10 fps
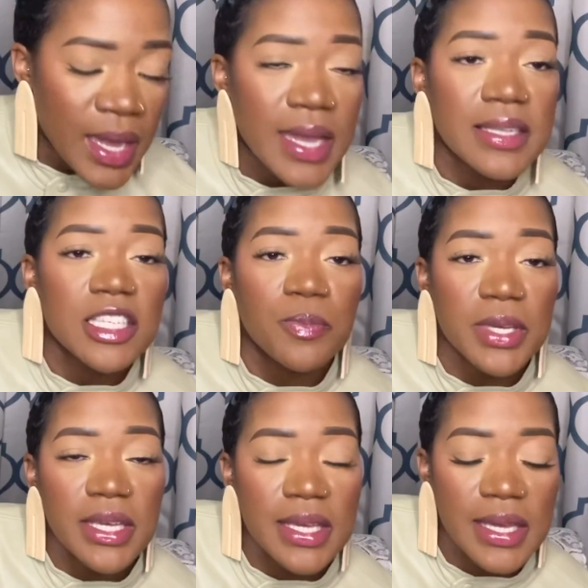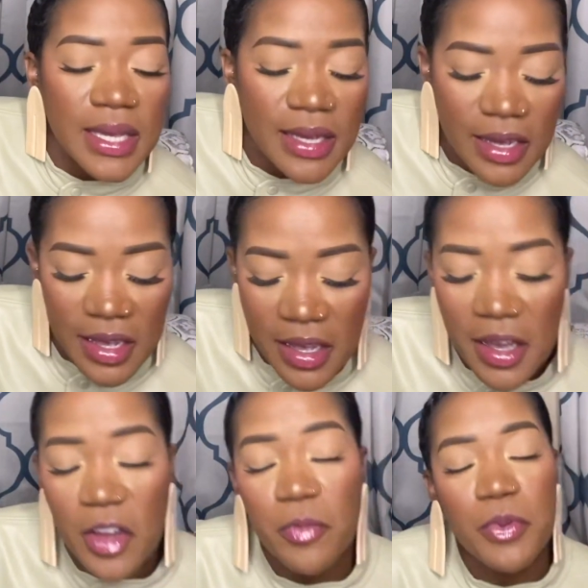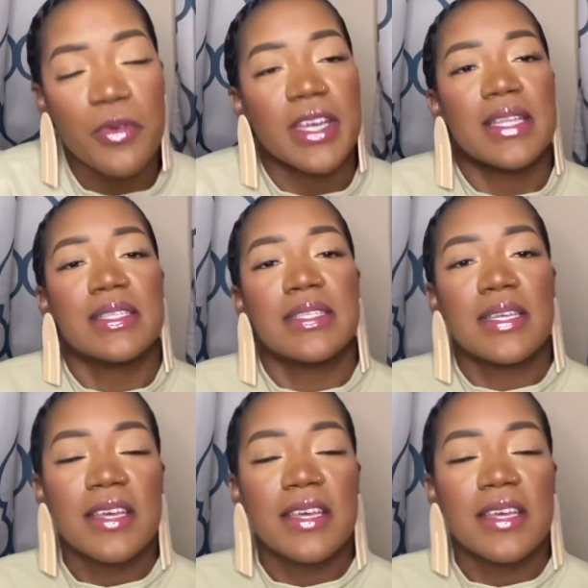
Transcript: And speaking of prints,